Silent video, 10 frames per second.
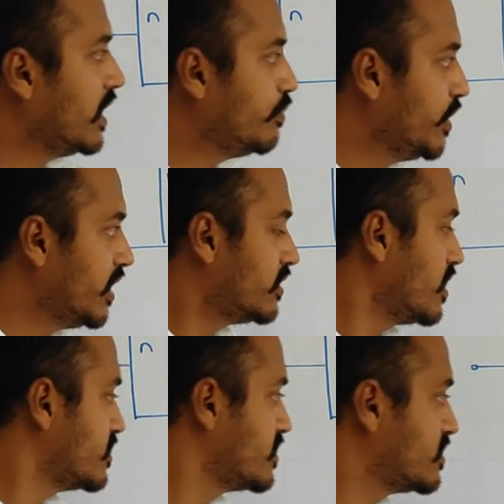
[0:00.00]
NPN
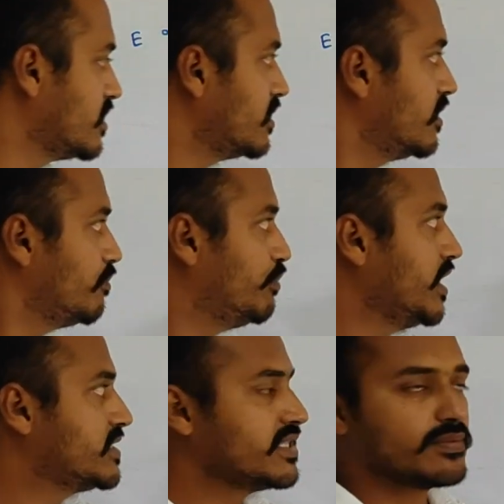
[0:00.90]
transistor
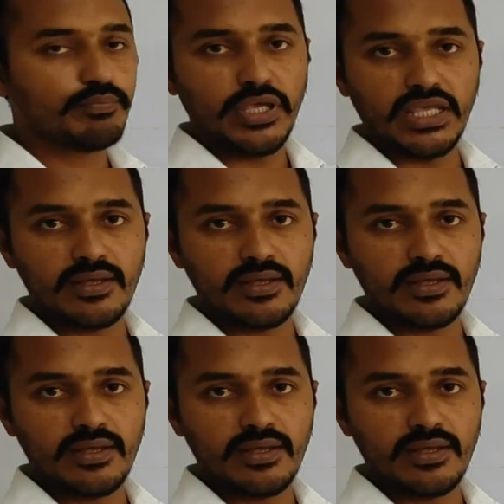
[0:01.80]
base is P.